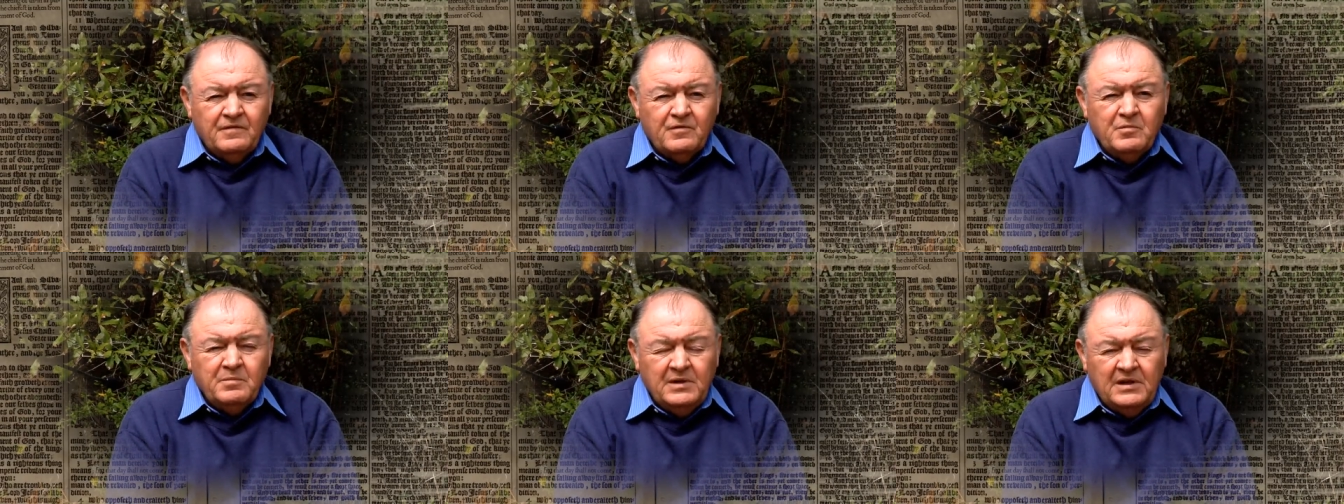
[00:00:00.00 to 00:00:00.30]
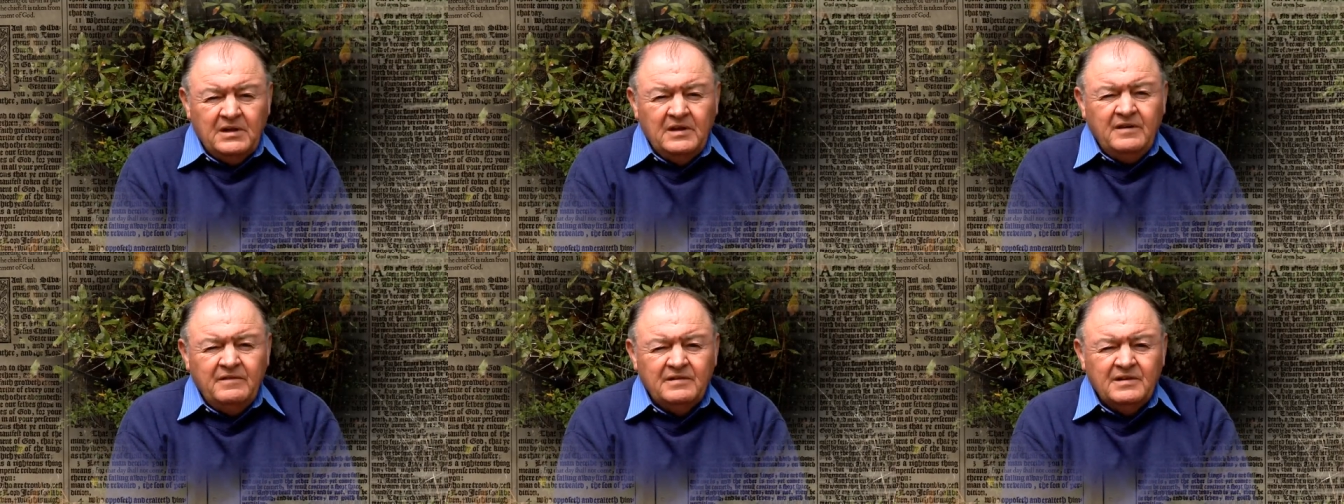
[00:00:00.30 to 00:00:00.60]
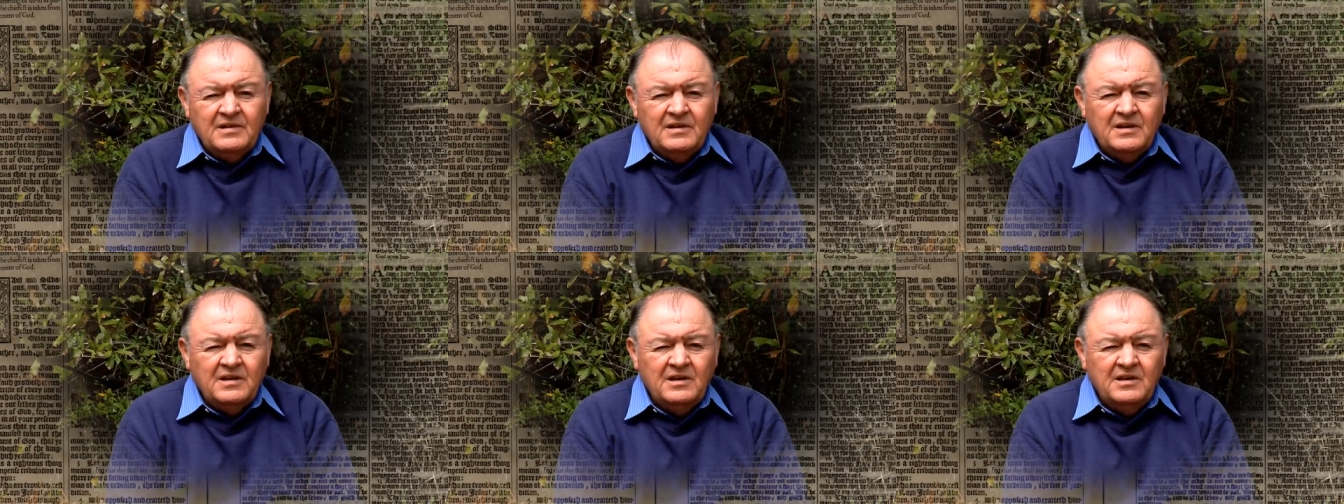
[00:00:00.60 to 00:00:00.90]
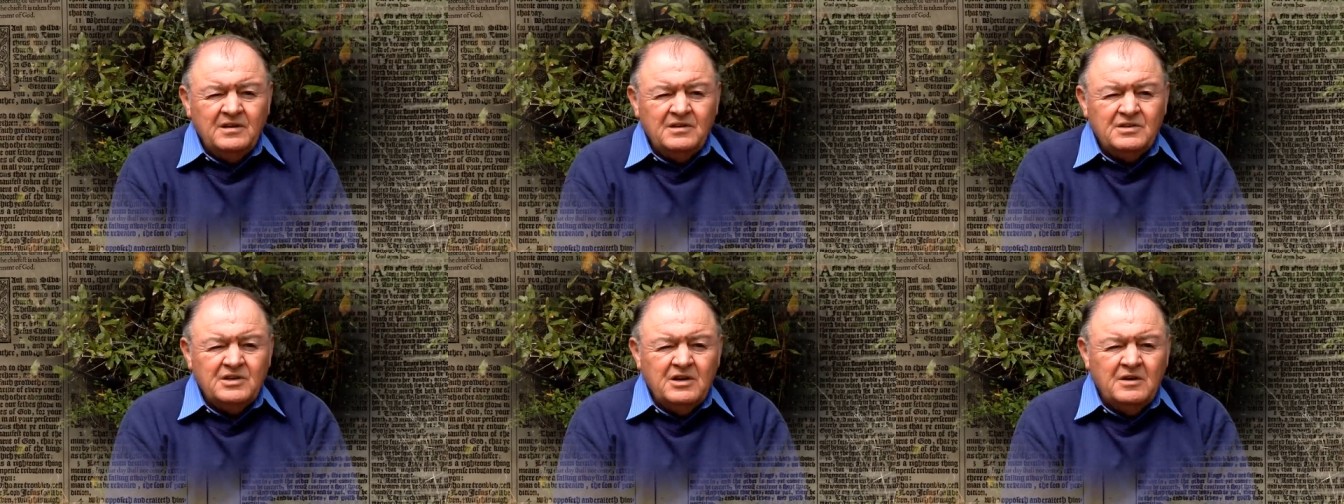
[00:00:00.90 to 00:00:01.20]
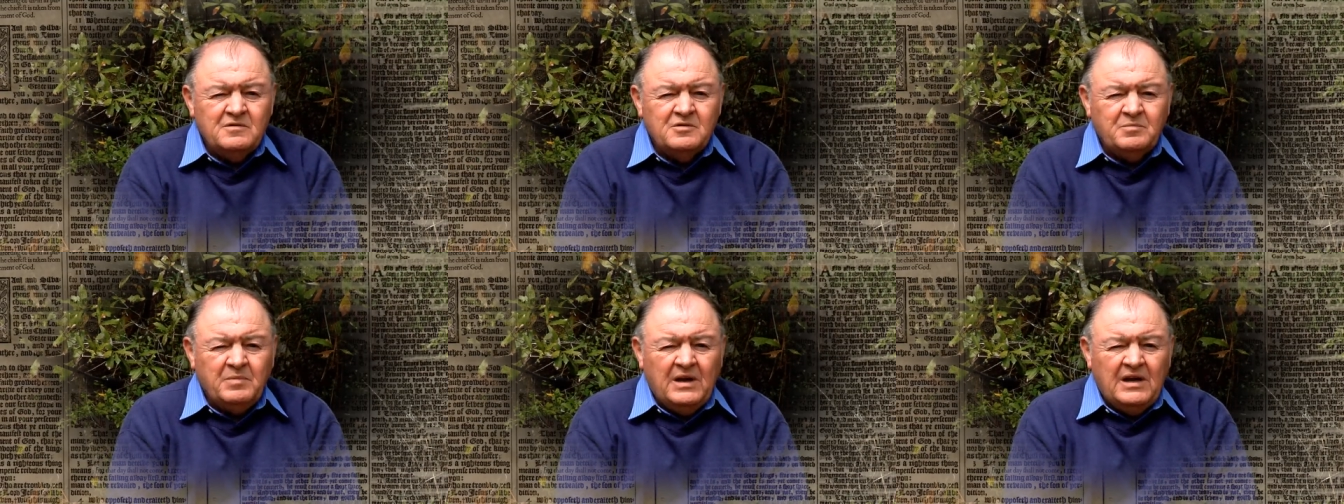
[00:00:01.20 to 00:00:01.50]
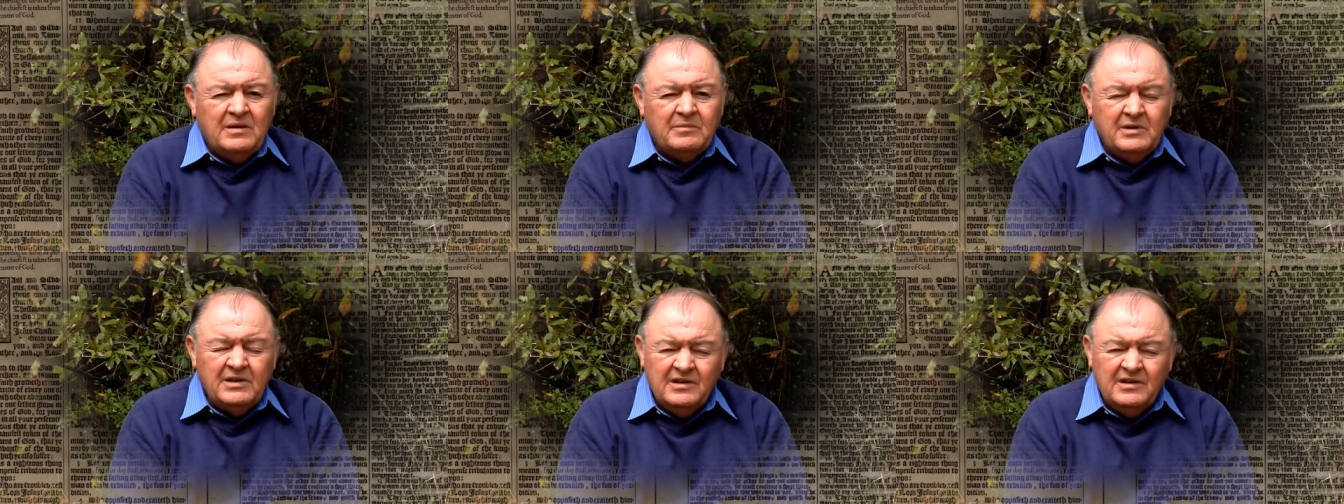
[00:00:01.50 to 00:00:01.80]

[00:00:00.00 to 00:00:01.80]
for believing the King James Bible.